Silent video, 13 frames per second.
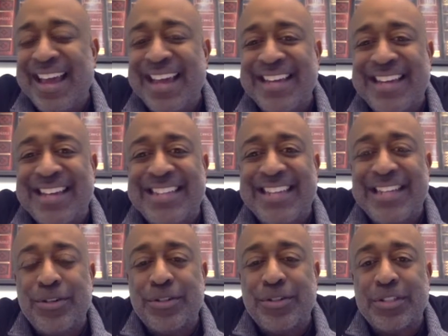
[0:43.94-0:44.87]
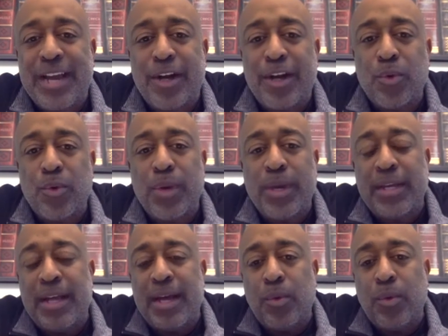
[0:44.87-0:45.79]
And 10 years later,
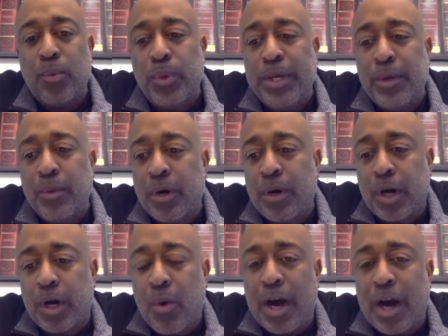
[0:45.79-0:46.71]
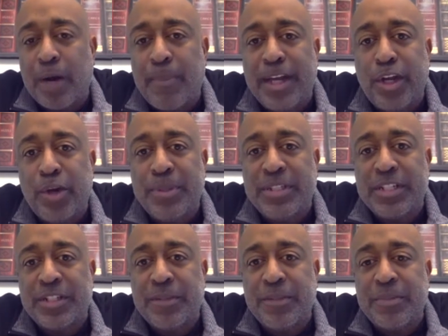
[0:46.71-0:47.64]
when we were acquired by Adobe
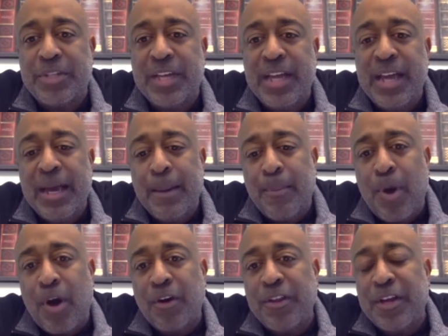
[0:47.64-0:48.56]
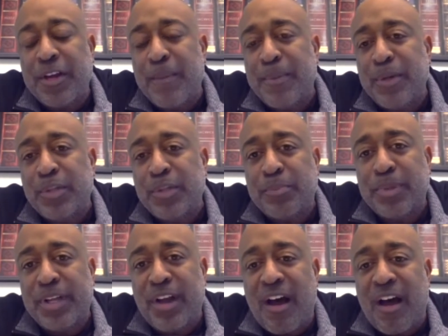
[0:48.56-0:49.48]
Systems, part of the company was
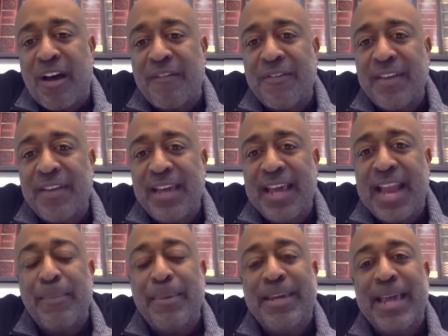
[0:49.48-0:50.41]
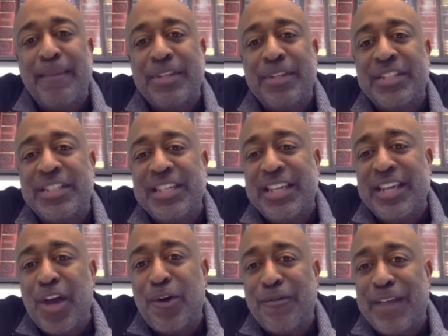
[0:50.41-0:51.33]
split off, and I became the
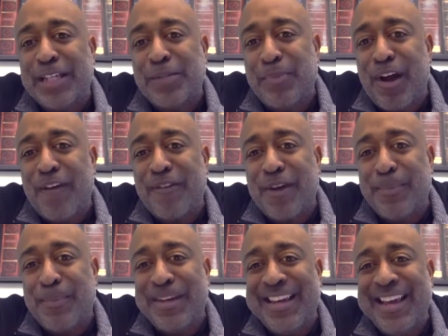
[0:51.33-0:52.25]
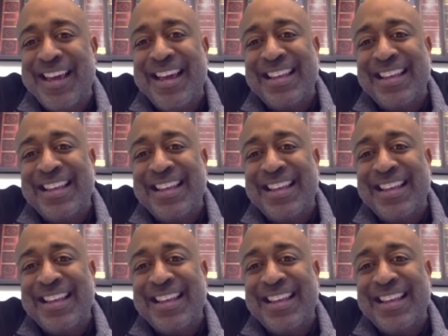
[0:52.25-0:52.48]
CEO of that spinoff company.